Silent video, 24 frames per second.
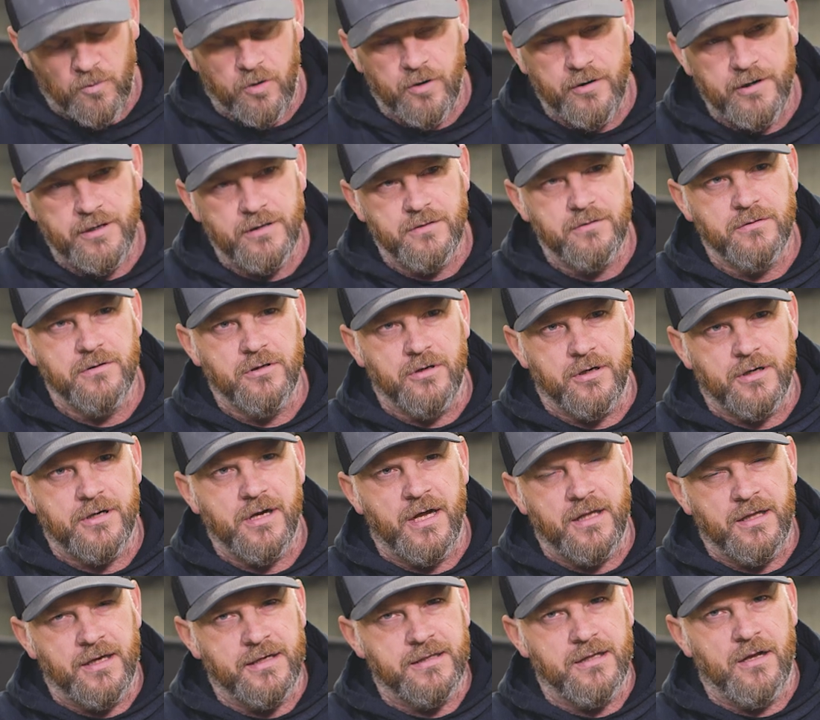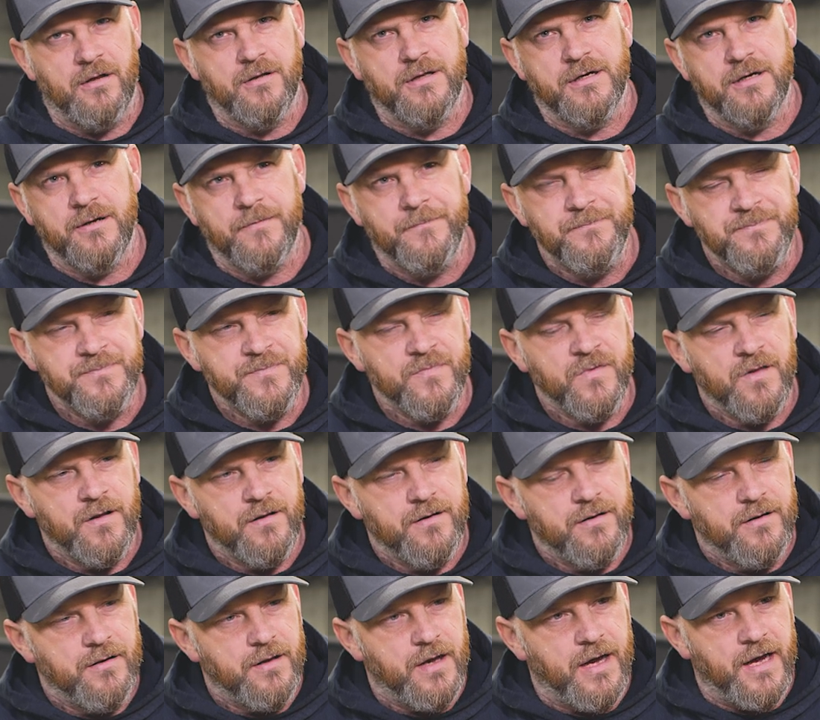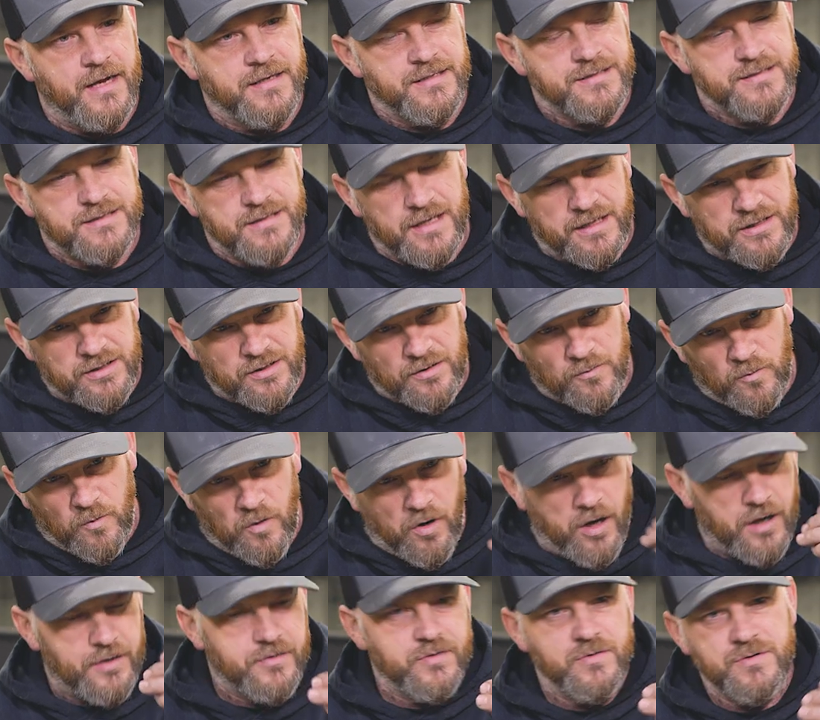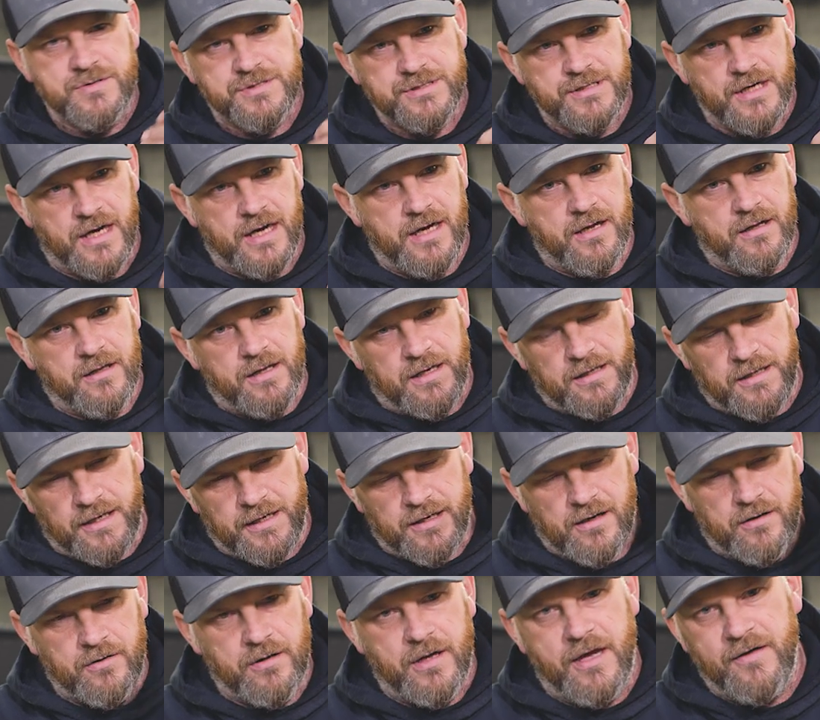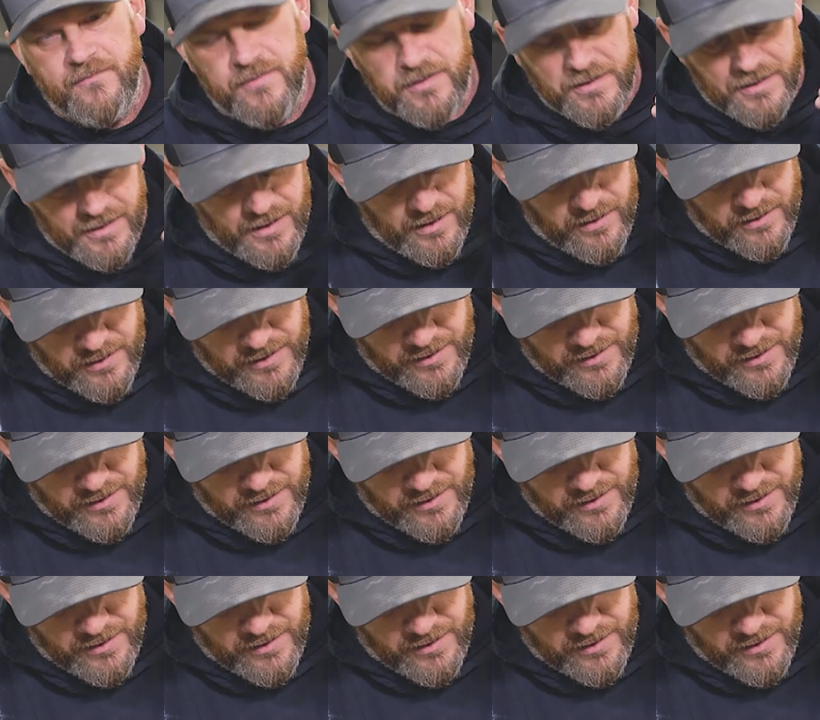War Eagle look. I like how I just like their walkthrough style. I like how heavy they are. I